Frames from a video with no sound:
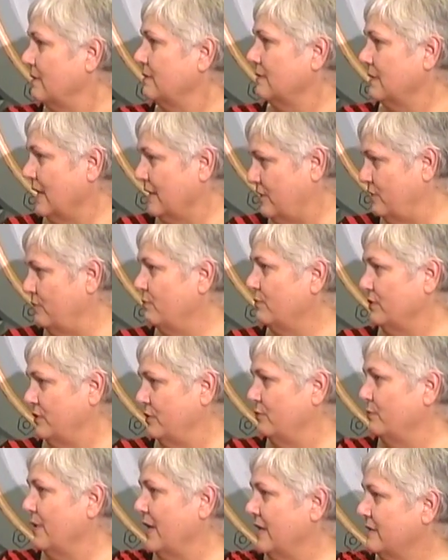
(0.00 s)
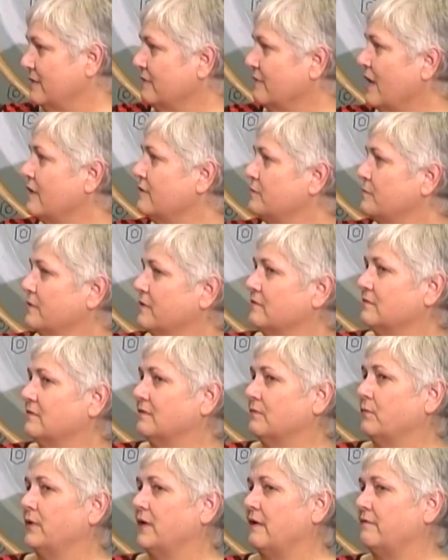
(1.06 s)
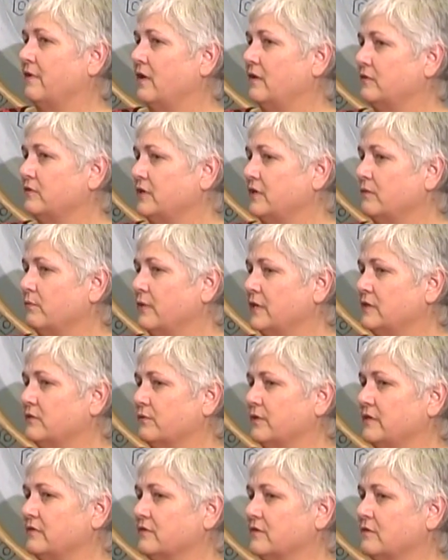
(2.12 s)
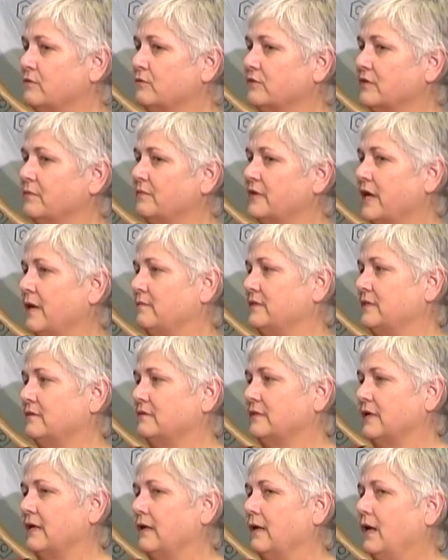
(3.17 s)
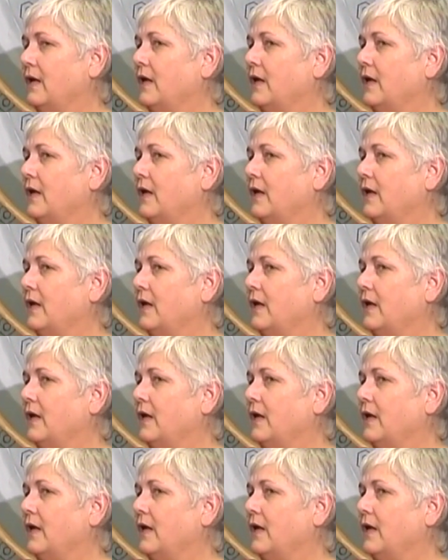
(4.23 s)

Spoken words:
Like you read to those, because when I volunteer at West Green School, sometimes they'll say,